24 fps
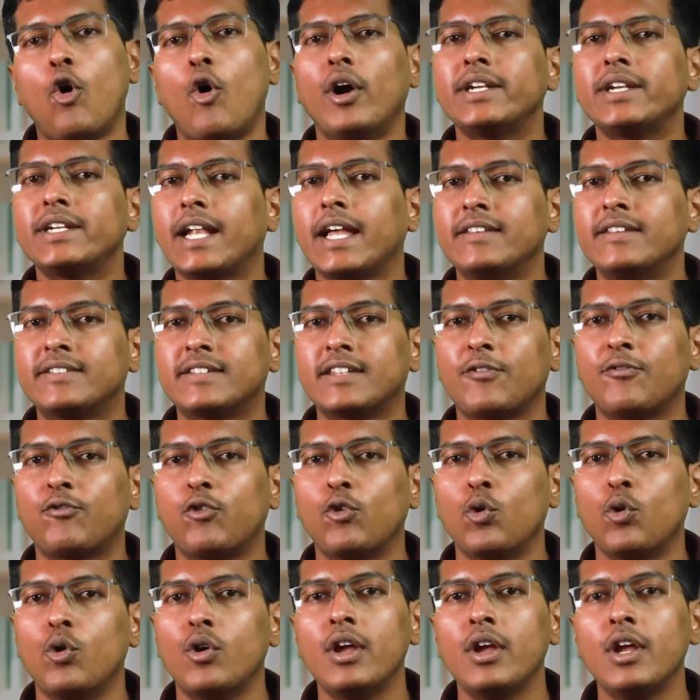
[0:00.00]
on
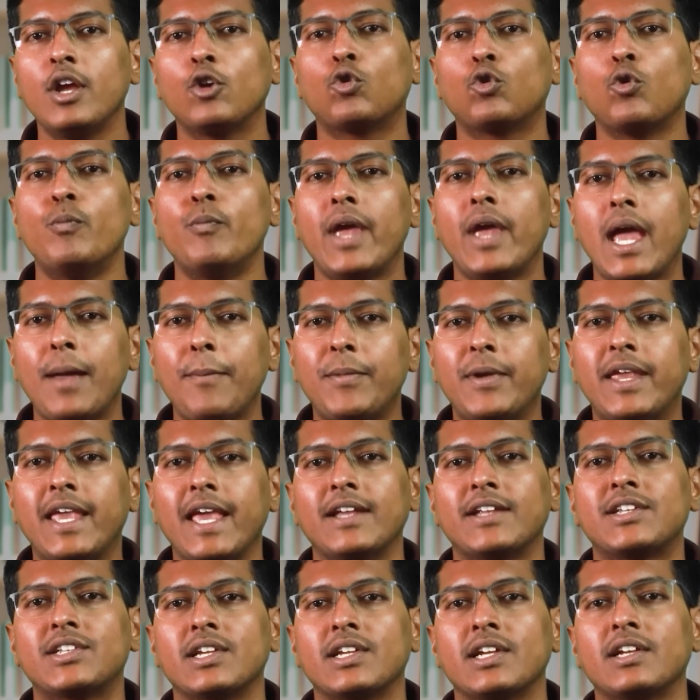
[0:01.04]
TensorFlow to map
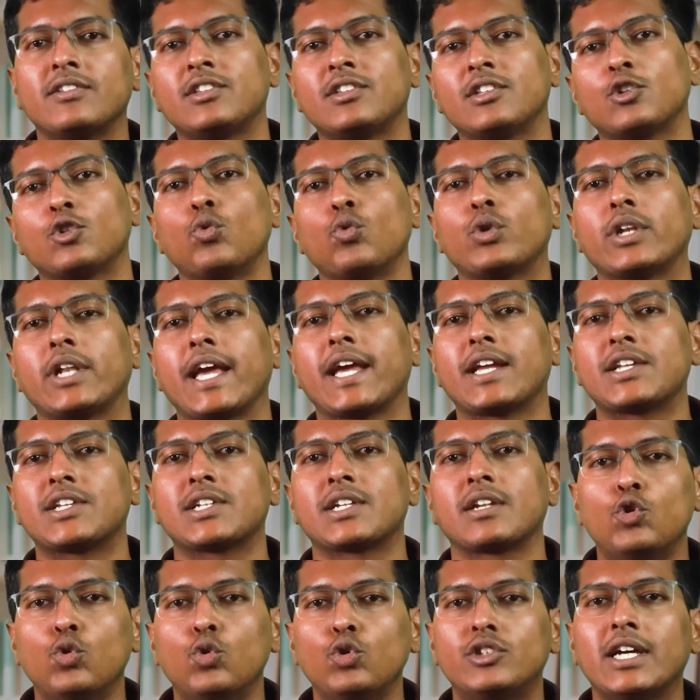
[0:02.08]
gestures to
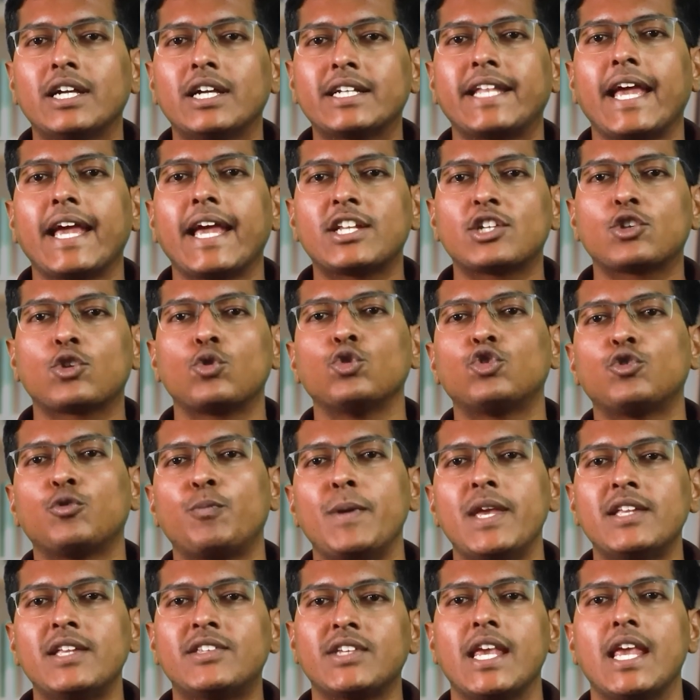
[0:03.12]
text. Use a
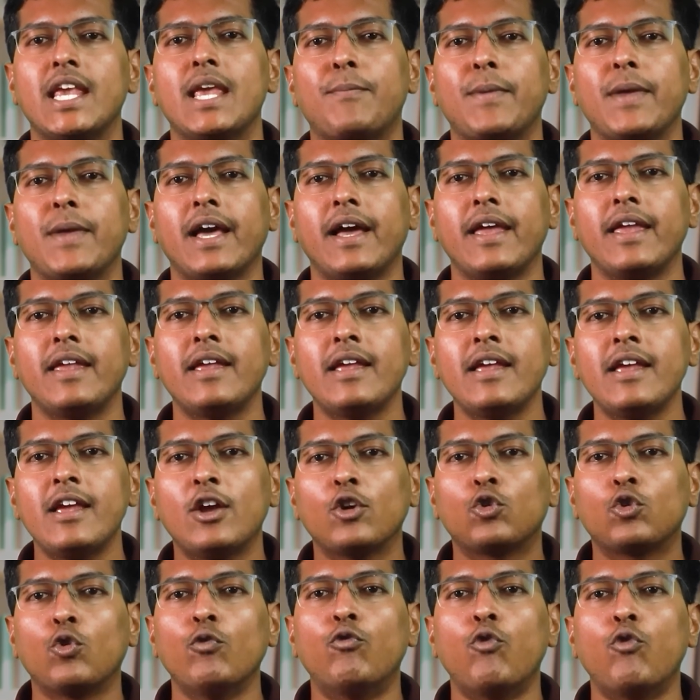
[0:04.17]
text-to-speech API
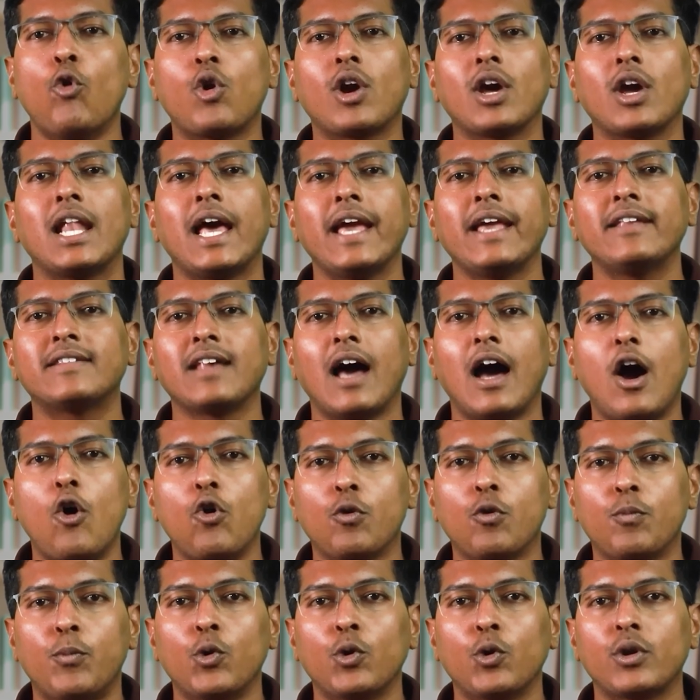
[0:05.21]
to vocalize
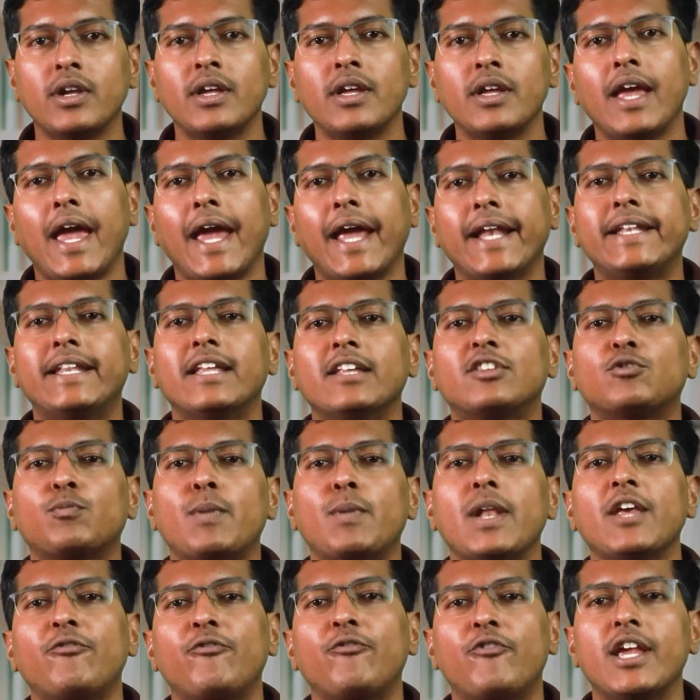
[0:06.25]
output and
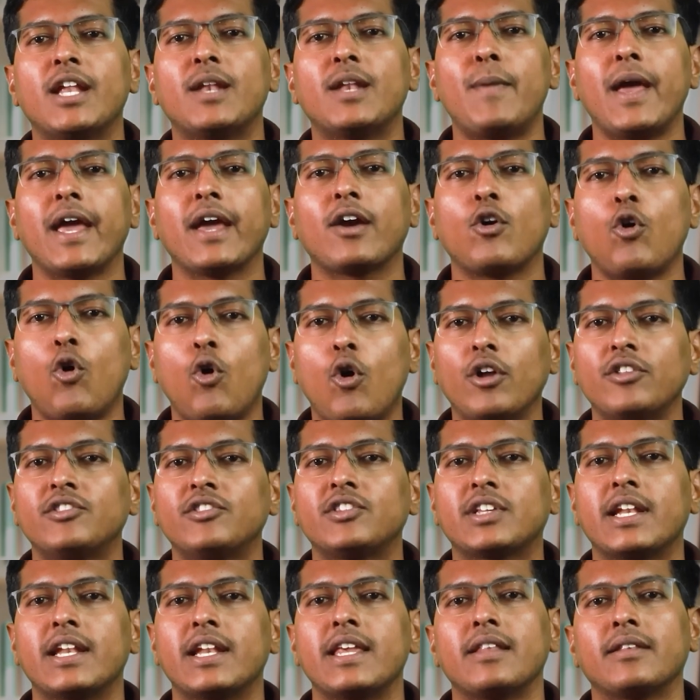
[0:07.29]
display feedback on
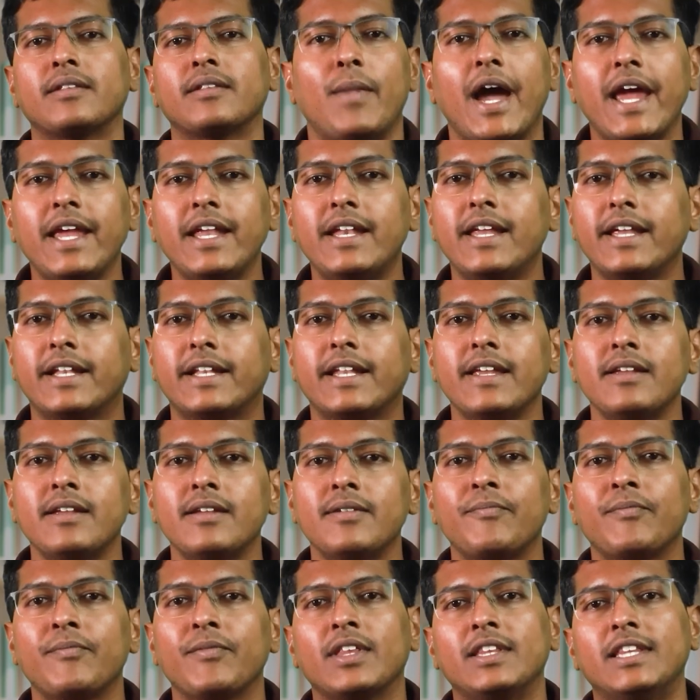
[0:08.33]
screen. My rating,
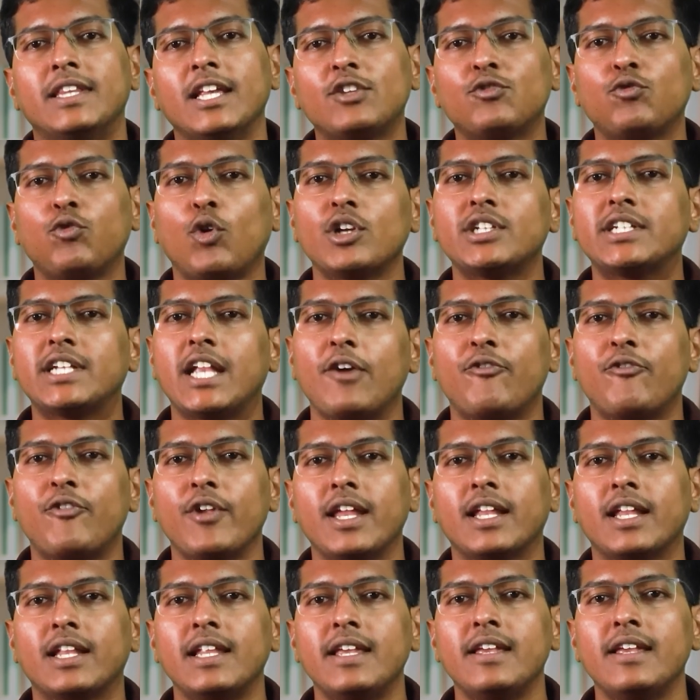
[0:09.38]
this was
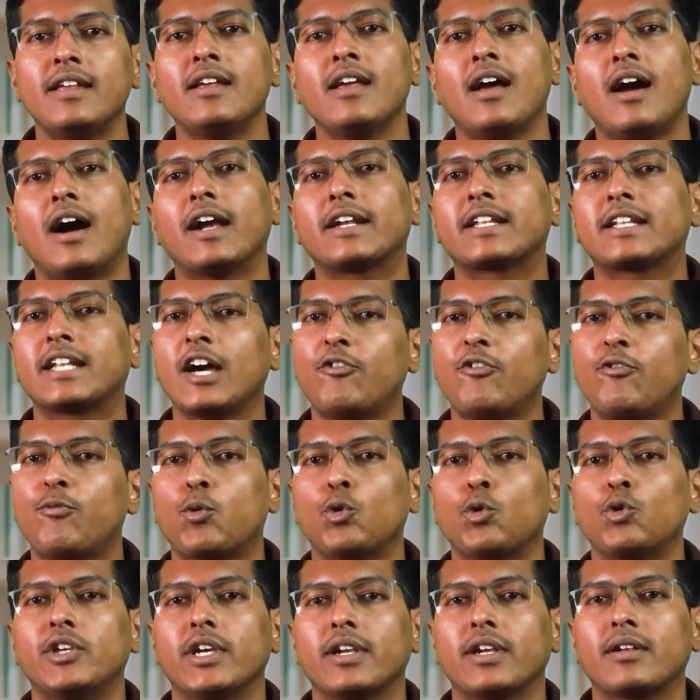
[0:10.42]
definitely a tough
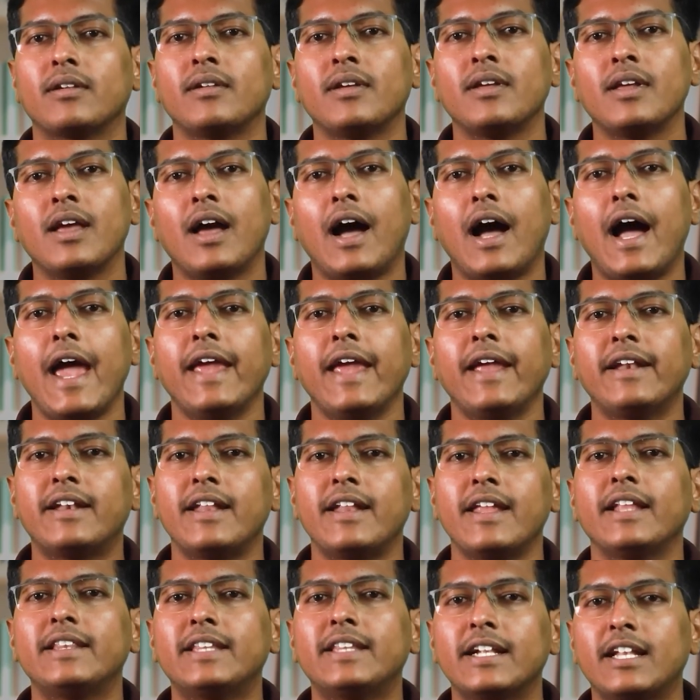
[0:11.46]
project. I had
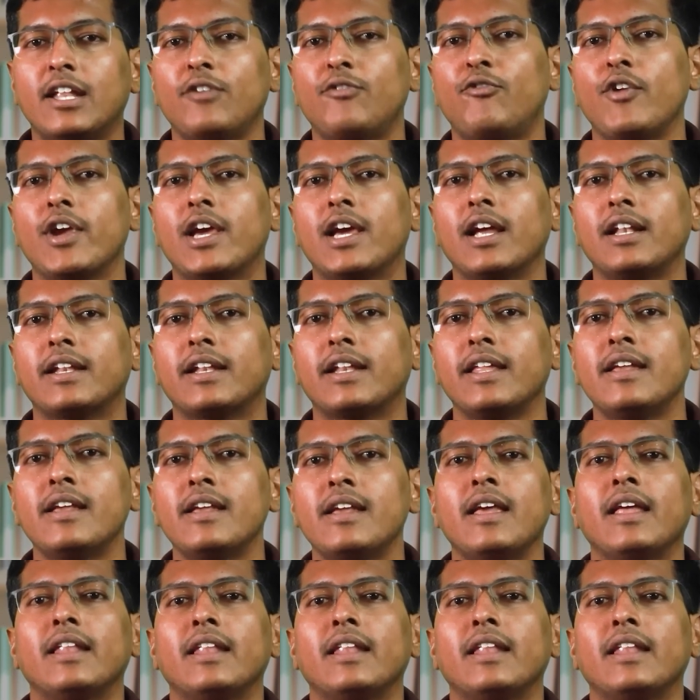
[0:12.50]
rated the difficulty